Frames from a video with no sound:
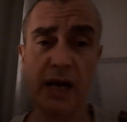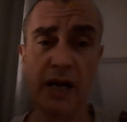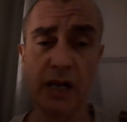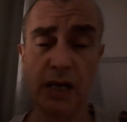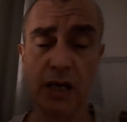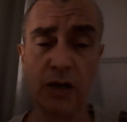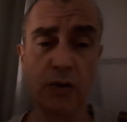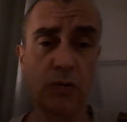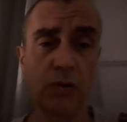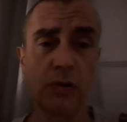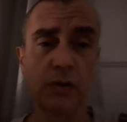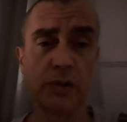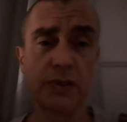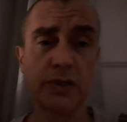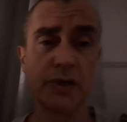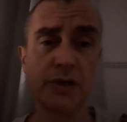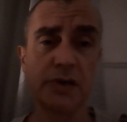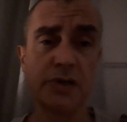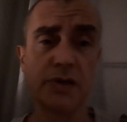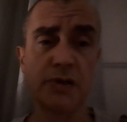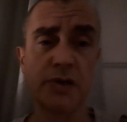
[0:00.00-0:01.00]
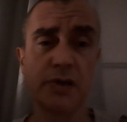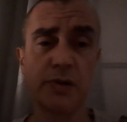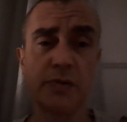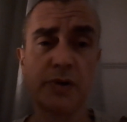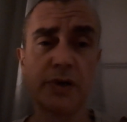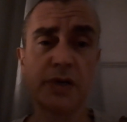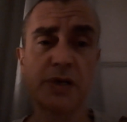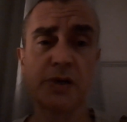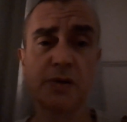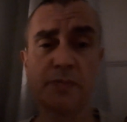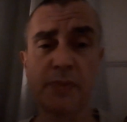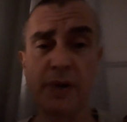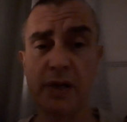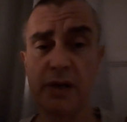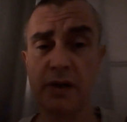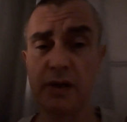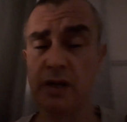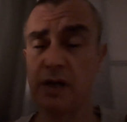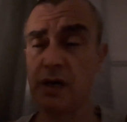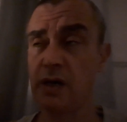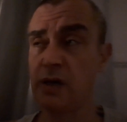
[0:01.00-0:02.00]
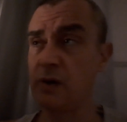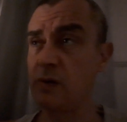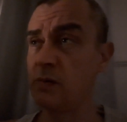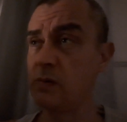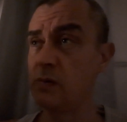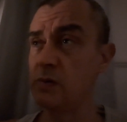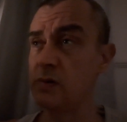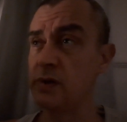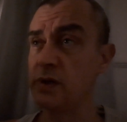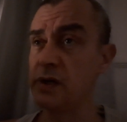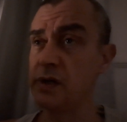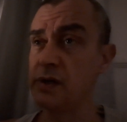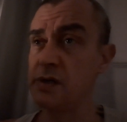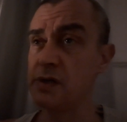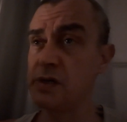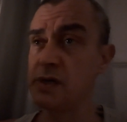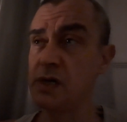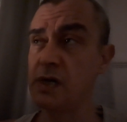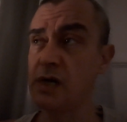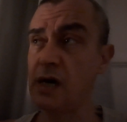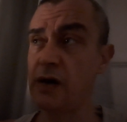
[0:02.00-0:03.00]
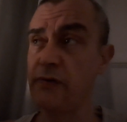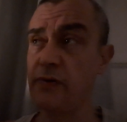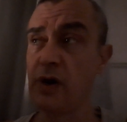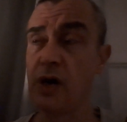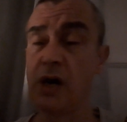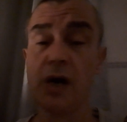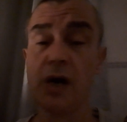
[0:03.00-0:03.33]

any qualities that you would expect a care coordinator to have.